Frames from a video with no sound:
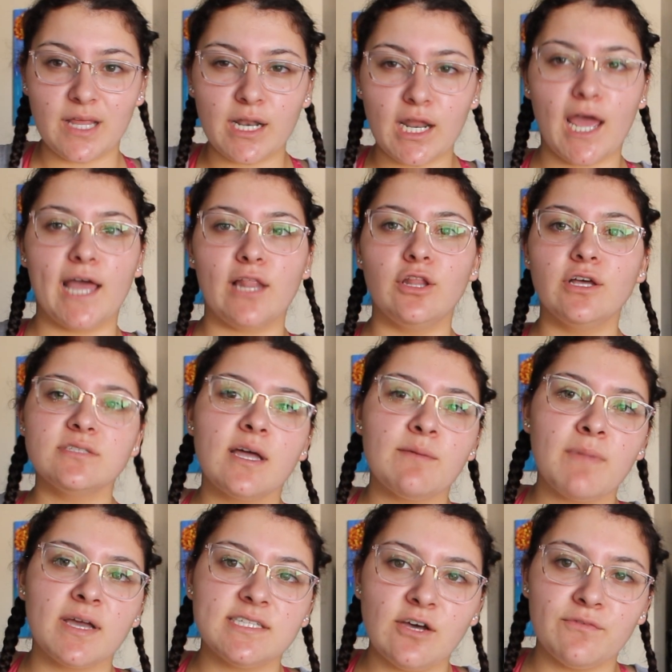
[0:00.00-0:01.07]
then I looked at
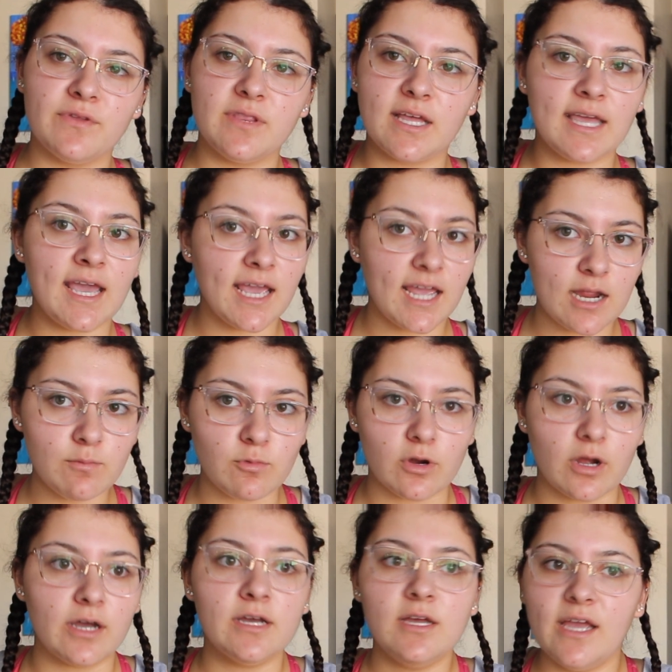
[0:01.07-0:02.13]
myself in the
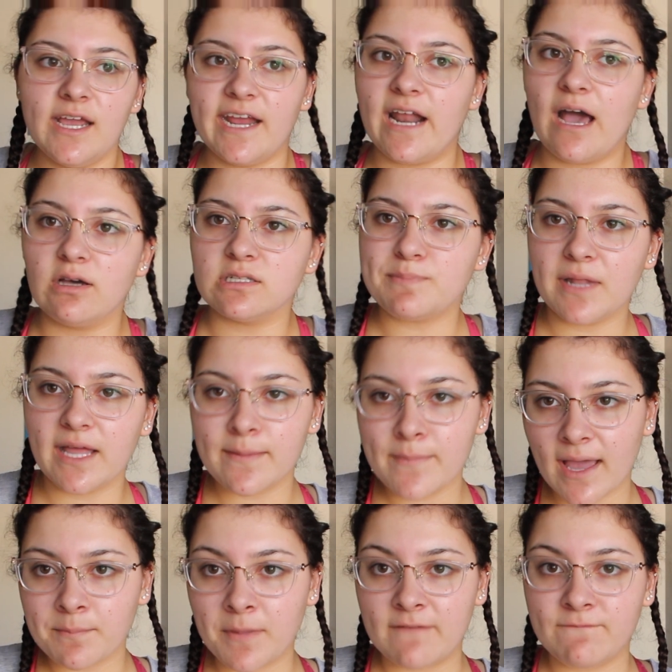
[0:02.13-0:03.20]
camera and I was playing
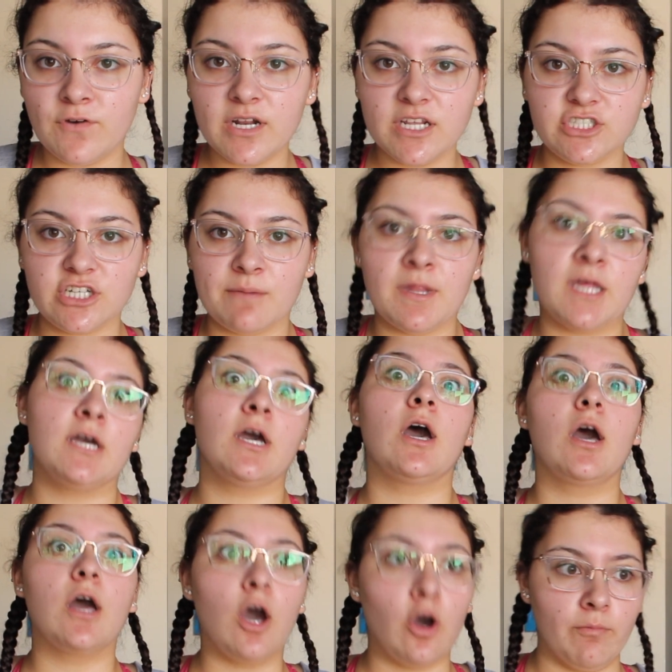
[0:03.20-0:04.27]
back my footage and I'm like
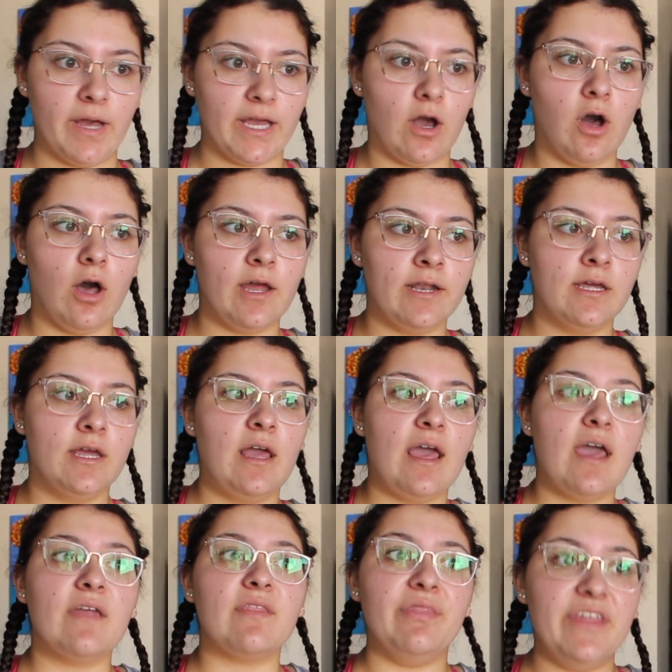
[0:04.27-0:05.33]
oh my god.
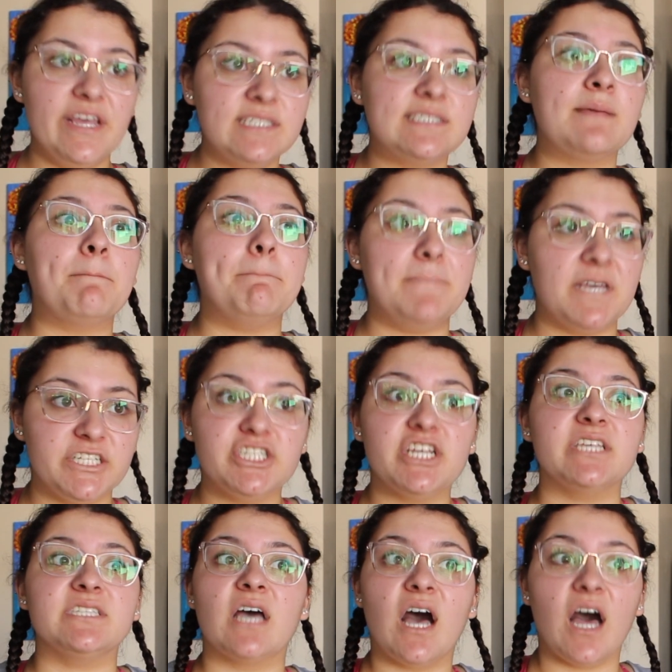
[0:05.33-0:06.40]
This
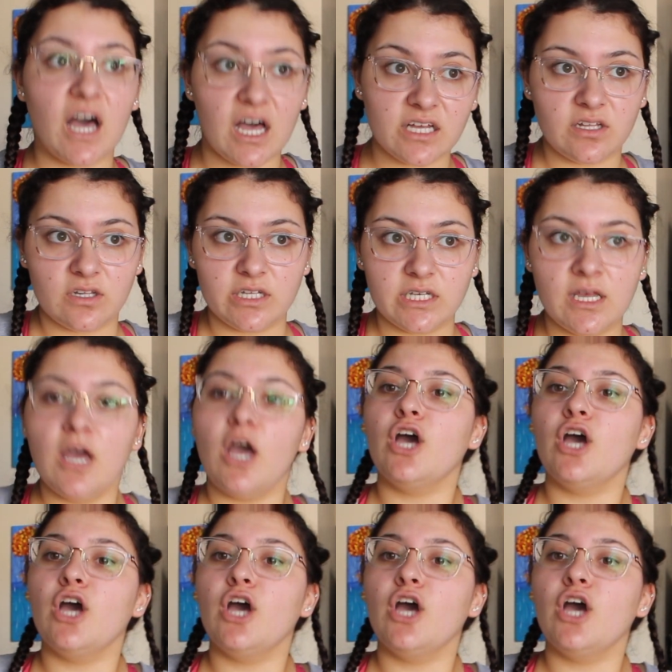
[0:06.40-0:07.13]
bitch is ugly.